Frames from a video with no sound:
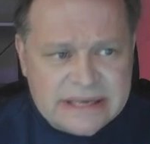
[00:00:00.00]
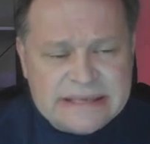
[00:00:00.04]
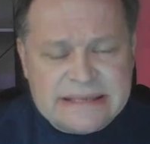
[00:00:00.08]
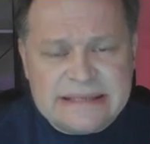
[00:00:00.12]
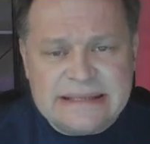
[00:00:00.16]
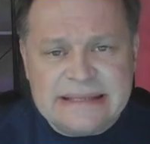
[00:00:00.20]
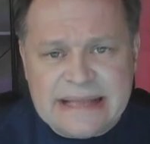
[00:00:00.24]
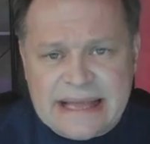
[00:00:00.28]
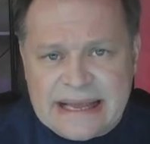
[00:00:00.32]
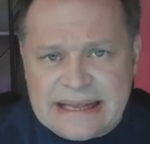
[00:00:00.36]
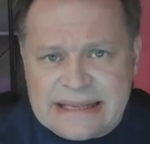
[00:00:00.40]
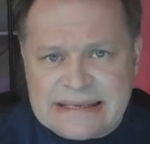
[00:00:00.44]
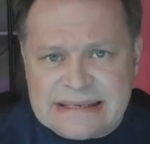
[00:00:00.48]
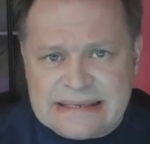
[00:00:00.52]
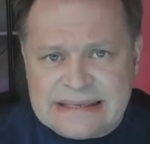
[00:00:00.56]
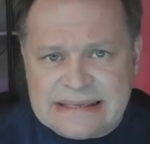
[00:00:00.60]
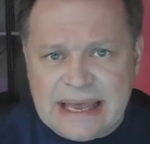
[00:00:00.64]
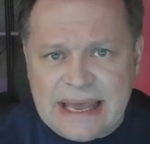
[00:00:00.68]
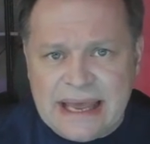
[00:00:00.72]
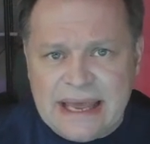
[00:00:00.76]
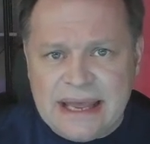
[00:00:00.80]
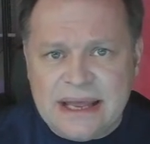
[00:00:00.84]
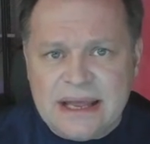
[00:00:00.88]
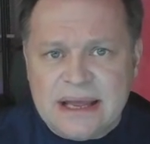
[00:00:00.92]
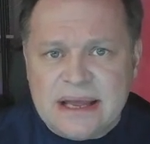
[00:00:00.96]
Let's
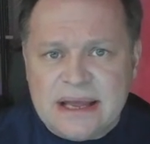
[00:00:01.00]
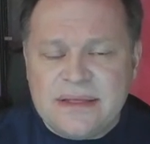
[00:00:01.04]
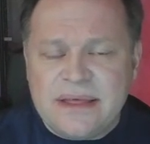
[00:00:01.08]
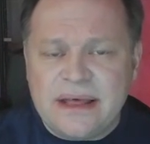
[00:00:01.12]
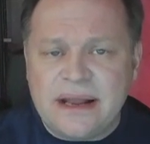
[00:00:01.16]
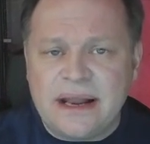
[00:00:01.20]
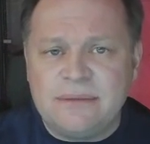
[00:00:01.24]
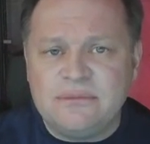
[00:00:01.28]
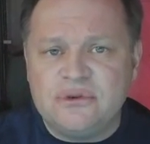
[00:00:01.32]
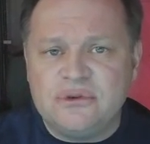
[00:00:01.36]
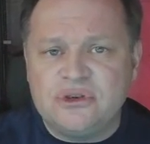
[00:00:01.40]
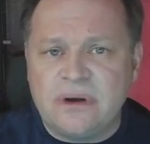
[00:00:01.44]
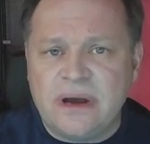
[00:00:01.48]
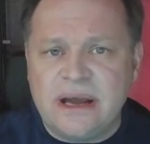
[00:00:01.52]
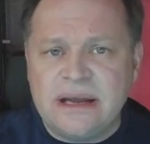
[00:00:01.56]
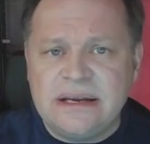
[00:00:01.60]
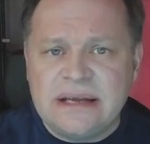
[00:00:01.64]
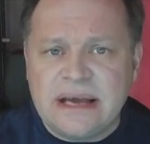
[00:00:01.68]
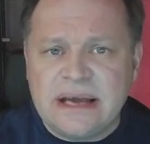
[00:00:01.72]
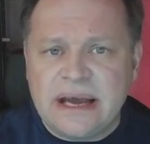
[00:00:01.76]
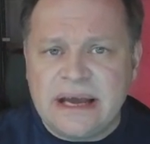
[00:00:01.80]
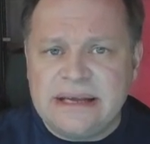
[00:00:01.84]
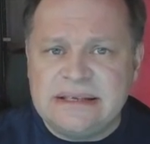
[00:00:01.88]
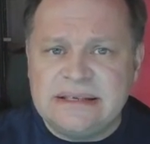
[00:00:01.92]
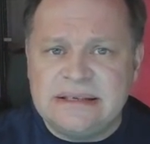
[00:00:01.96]
say that I'm trying
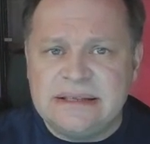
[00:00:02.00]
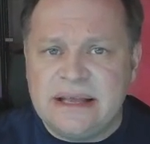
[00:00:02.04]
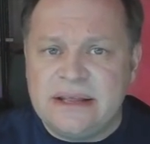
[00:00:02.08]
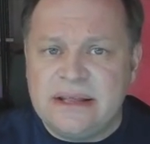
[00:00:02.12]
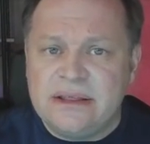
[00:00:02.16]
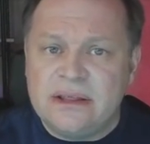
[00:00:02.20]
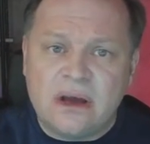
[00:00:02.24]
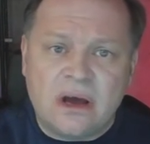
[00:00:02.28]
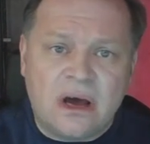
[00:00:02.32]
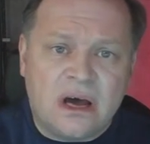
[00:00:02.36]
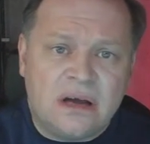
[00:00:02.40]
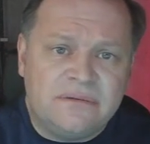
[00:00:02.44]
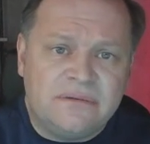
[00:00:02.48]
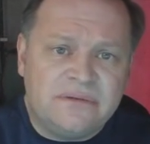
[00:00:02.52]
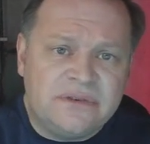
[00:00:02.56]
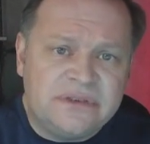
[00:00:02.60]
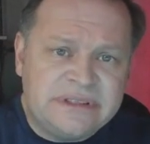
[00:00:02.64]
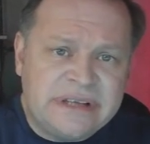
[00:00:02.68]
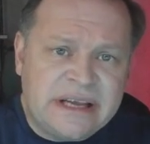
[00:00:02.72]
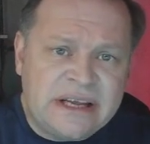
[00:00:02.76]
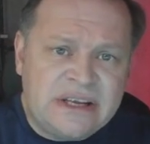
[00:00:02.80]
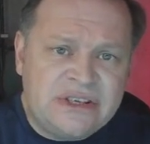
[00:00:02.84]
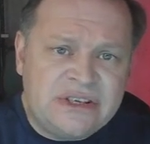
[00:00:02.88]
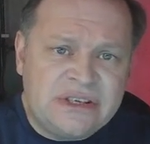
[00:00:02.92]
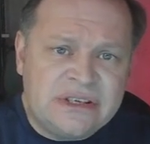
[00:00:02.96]
to isolate the
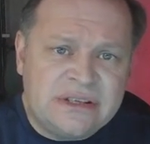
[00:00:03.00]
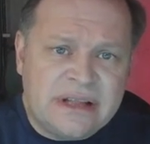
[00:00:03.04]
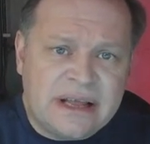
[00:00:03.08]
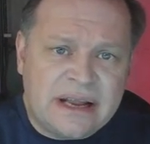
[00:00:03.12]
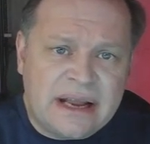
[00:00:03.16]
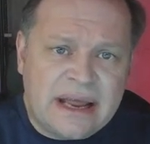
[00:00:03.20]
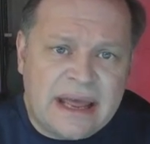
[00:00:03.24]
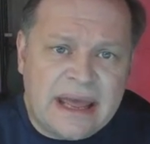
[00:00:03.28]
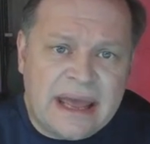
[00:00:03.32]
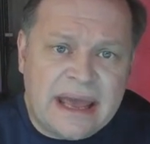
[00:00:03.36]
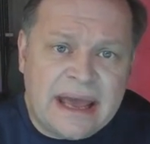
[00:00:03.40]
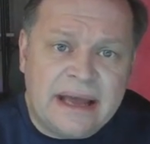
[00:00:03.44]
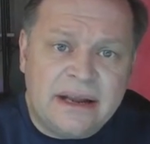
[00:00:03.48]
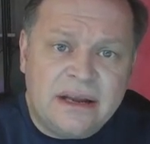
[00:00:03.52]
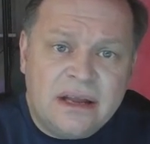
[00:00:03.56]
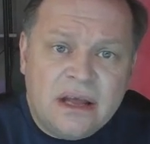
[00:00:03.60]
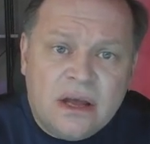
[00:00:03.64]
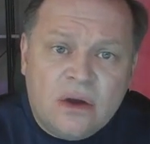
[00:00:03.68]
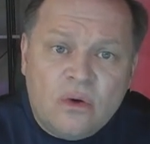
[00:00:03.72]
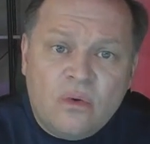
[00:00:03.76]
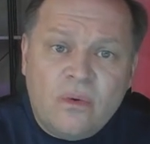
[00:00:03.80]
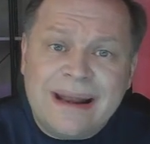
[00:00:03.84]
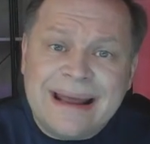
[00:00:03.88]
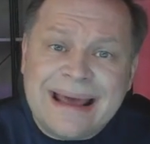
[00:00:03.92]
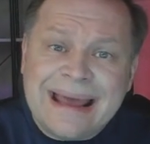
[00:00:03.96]
conversation that I had when I